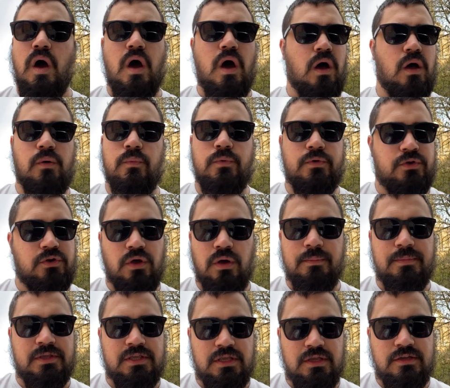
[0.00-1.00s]
I would
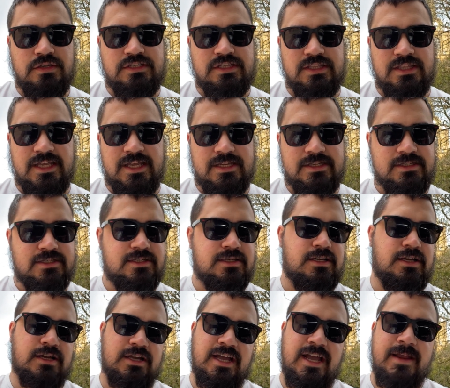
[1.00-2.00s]
not be using this,
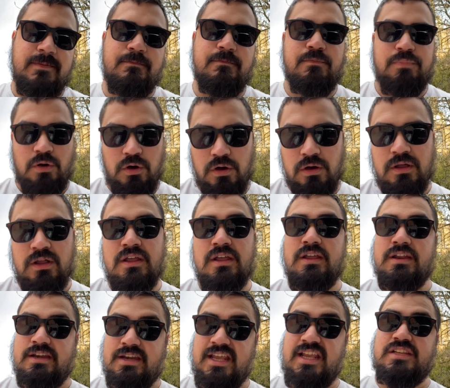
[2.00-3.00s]
okay? But
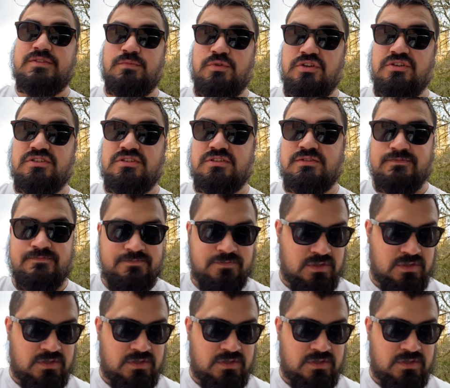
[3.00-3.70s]
needs must.